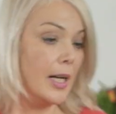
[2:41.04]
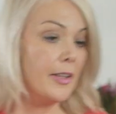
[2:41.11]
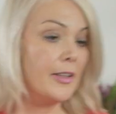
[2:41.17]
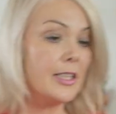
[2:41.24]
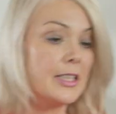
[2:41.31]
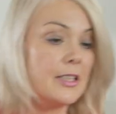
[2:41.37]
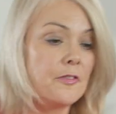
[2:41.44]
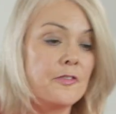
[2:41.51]
And
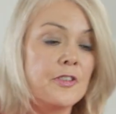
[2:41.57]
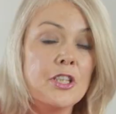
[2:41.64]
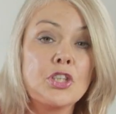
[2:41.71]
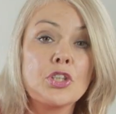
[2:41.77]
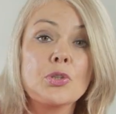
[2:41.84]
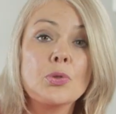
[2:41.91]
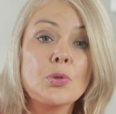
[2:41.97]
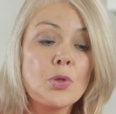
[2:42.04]
then to
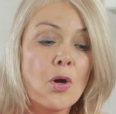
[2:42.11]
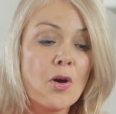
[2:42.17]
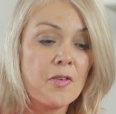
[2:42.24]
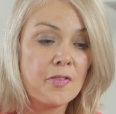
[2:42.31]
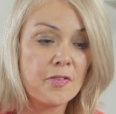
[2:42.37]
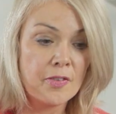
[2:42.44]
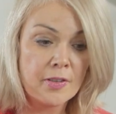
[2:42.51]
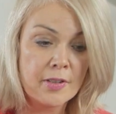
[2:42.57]
finish it all
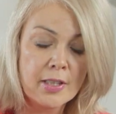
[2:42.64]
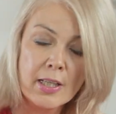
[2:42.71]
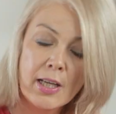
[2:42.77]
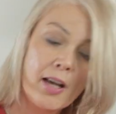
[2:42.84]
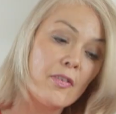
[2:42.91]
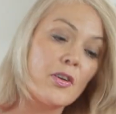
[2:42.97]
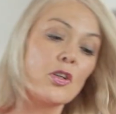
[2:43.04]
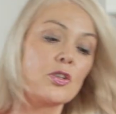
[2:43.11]
off,
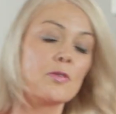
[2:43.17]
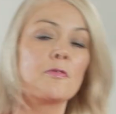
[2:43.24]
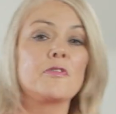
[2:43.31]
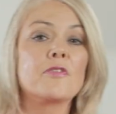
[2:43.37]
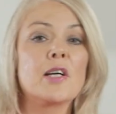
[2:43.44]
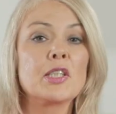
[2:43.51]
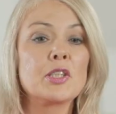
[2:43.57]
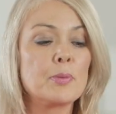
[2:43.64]
I've got some
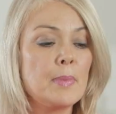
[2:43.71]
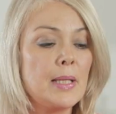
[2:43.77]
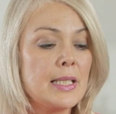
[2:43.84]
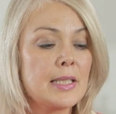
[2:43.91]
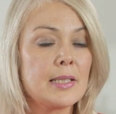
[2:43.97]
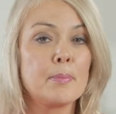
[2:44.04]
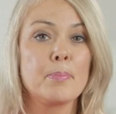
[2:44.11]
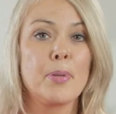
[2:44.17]
fresh
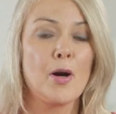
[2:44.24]
mint and